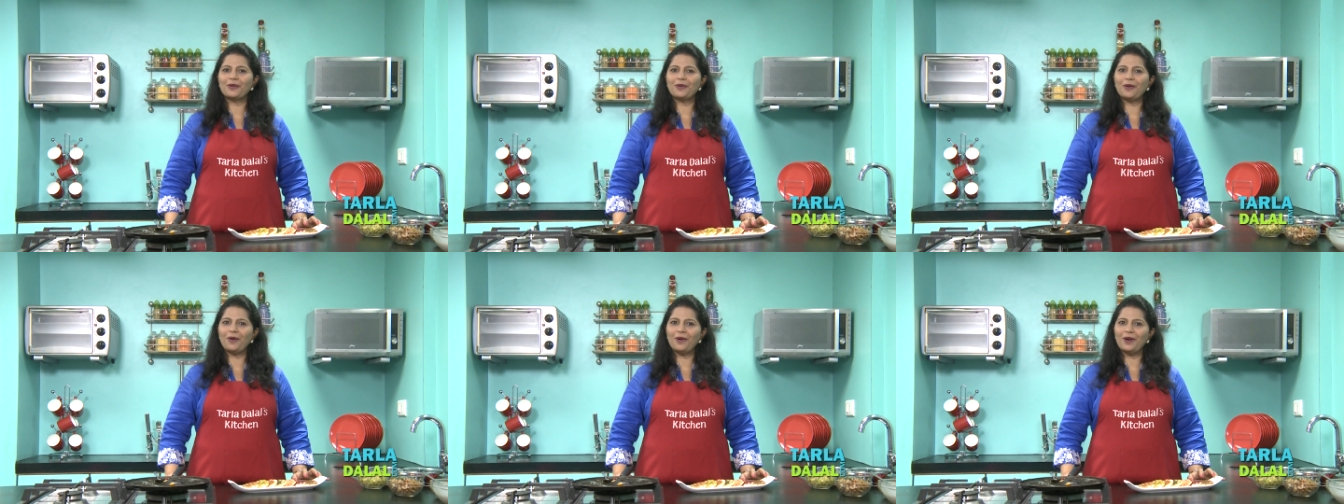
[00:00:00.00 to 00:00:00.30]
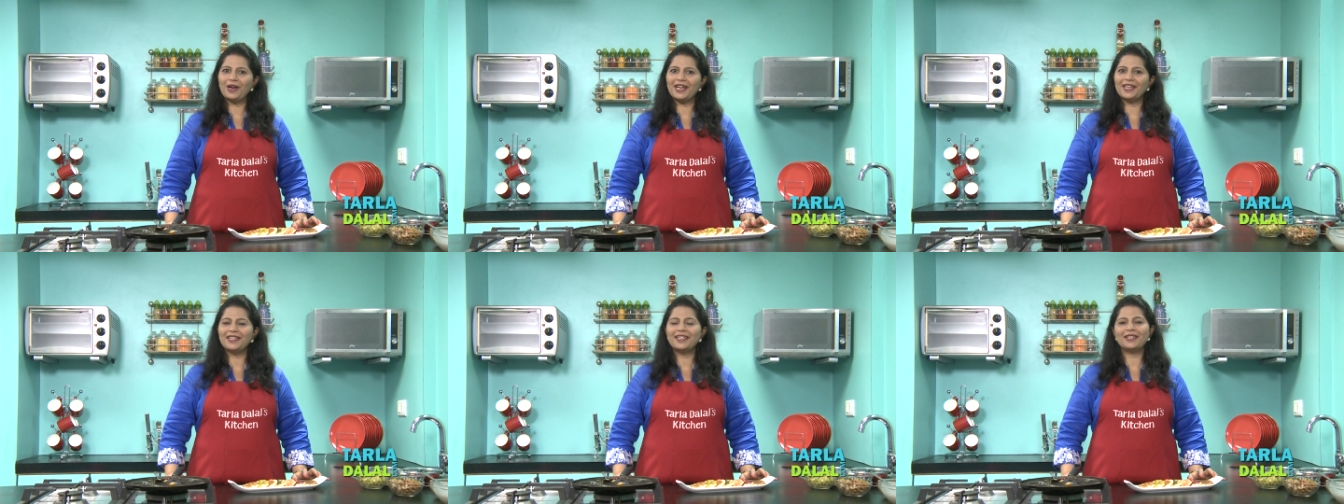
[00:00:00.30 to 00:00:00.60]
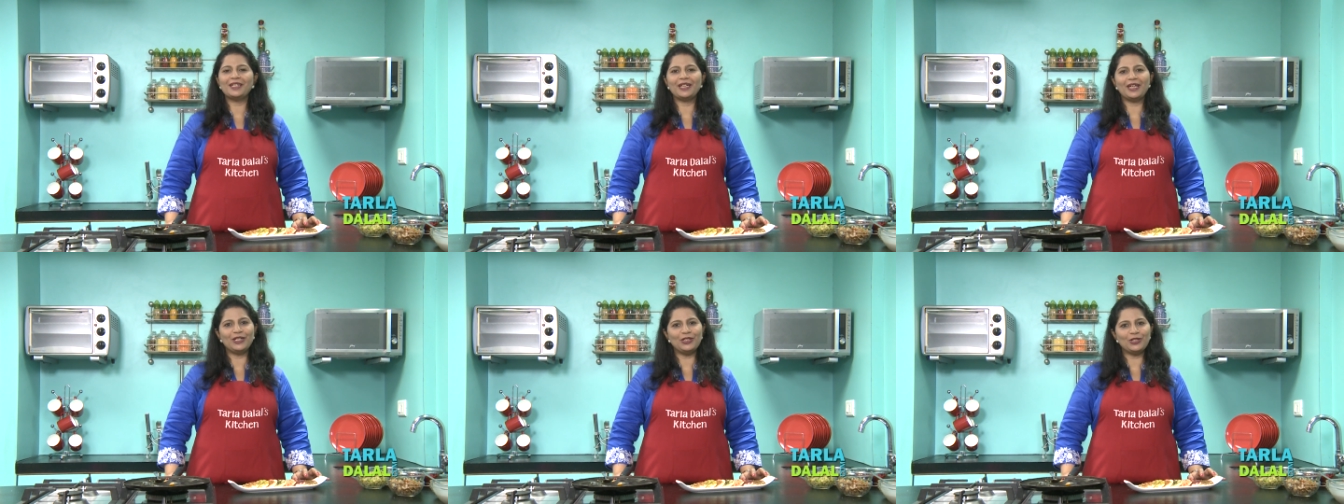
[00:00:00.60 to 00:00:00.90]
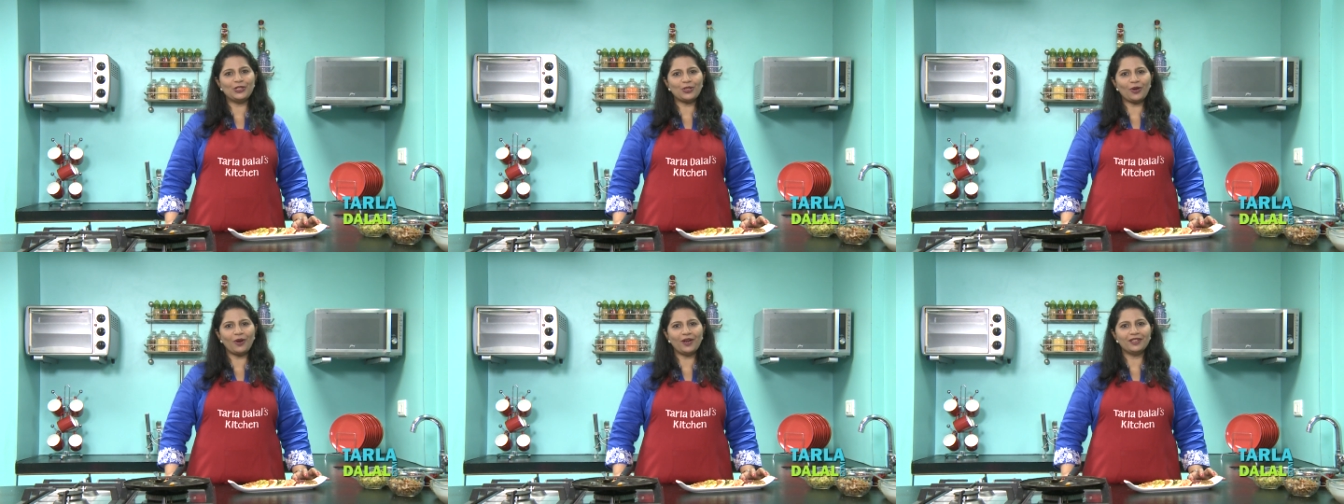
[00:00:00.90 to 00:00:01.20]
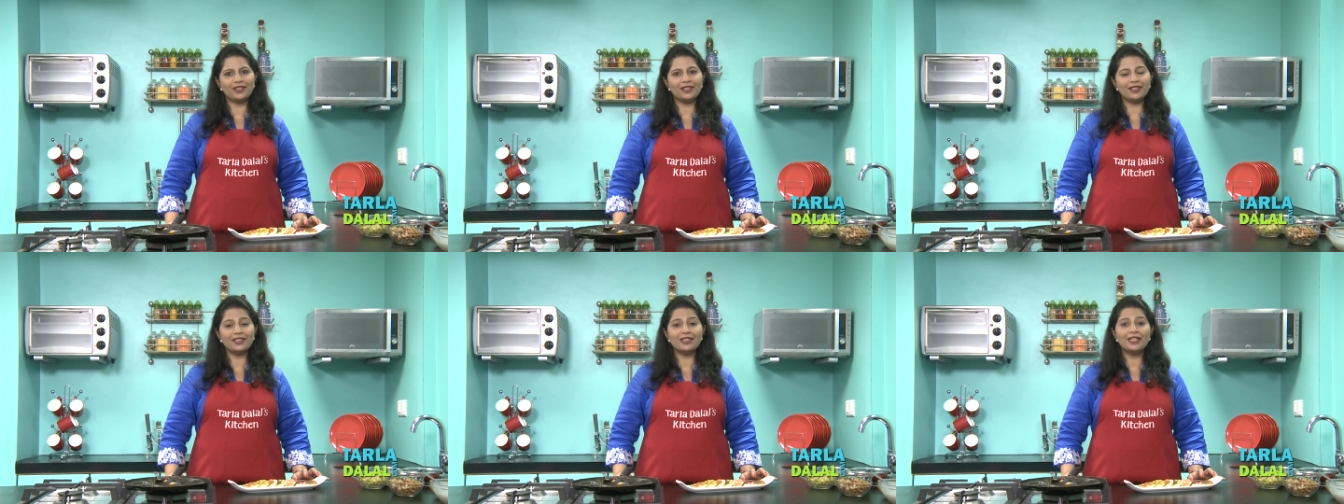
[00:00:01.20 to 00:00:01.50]
go ahead and enjoy
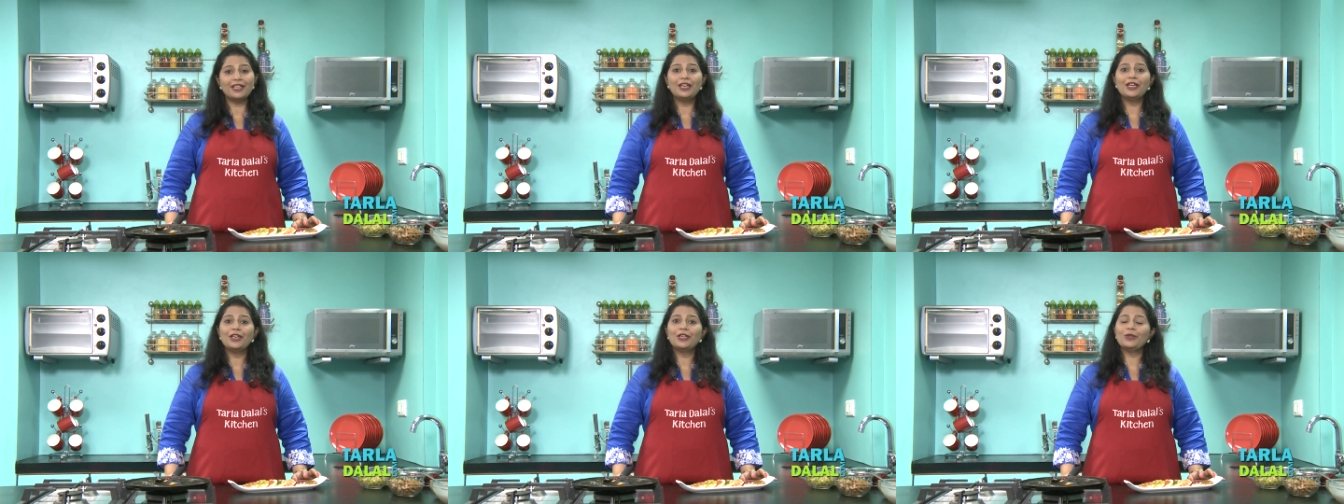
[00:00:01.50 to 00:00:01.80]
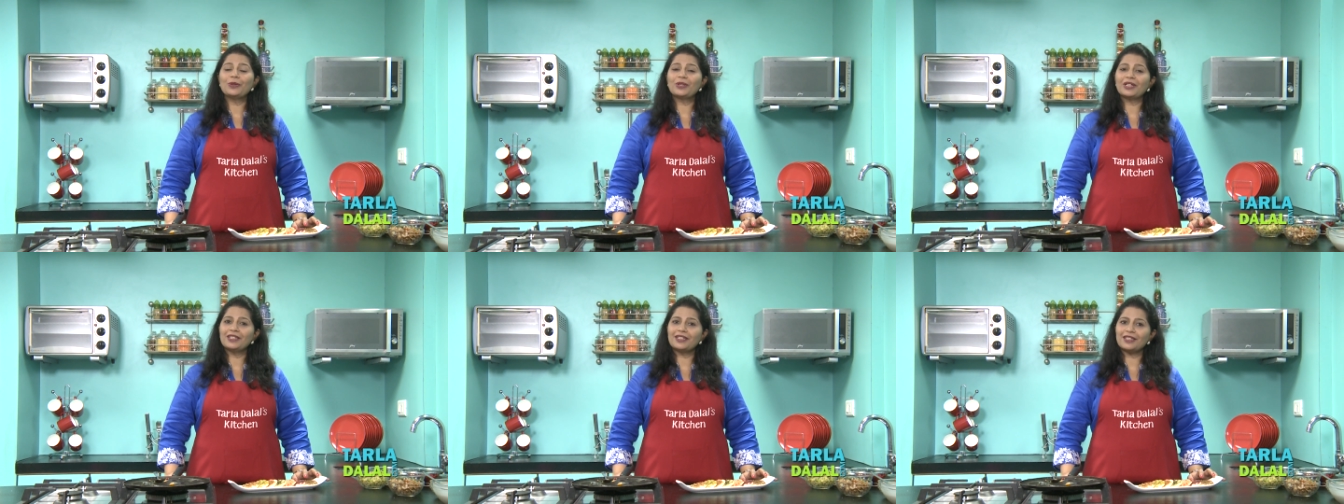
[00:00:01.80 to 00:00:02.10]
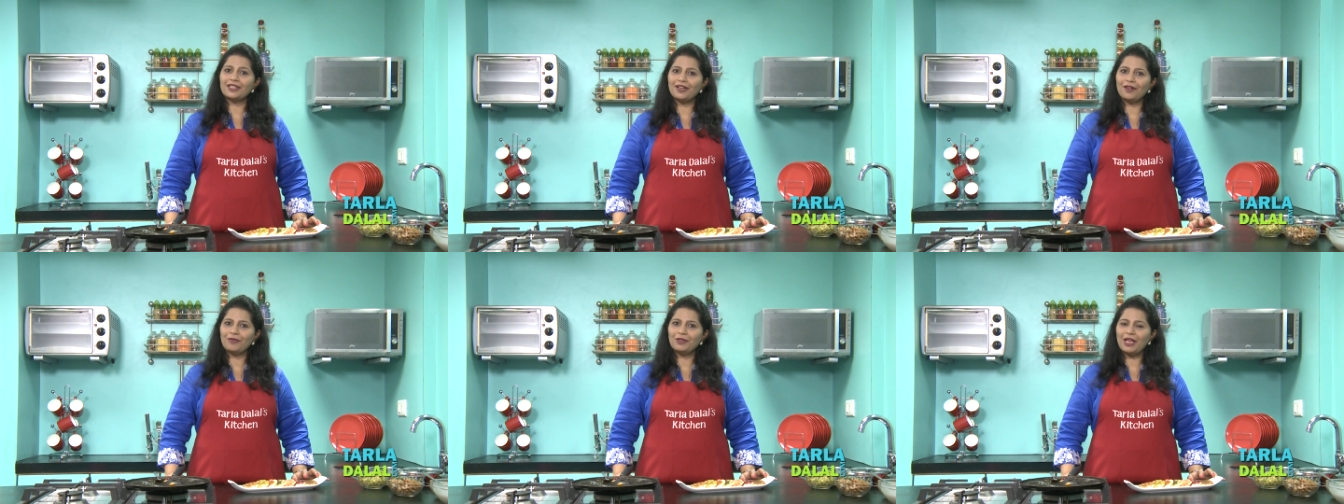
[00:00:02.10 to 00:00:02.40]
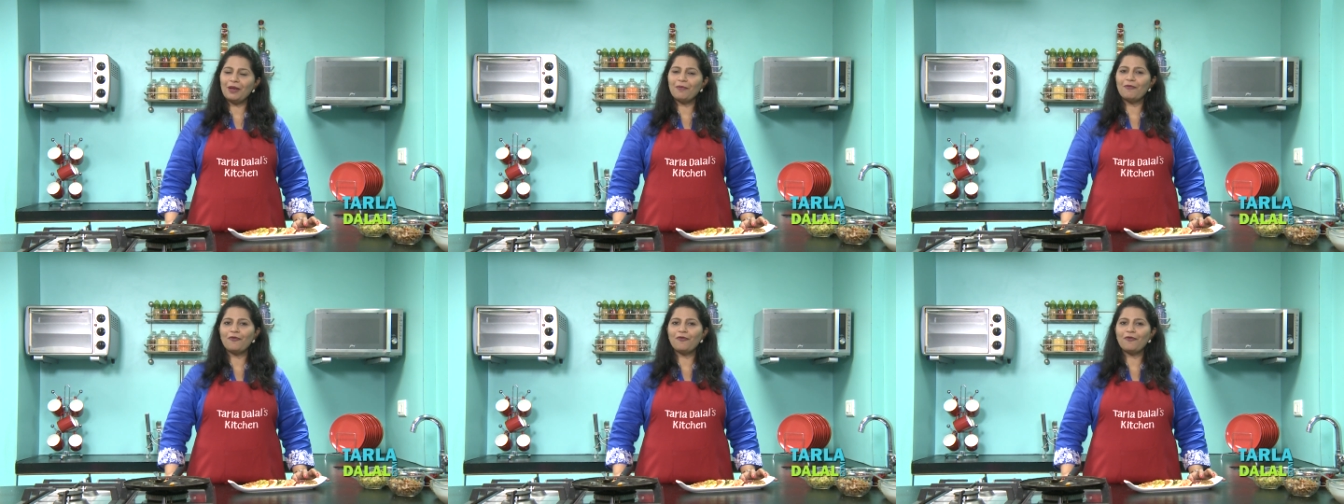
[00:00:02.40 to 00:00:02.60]
this. You can serve them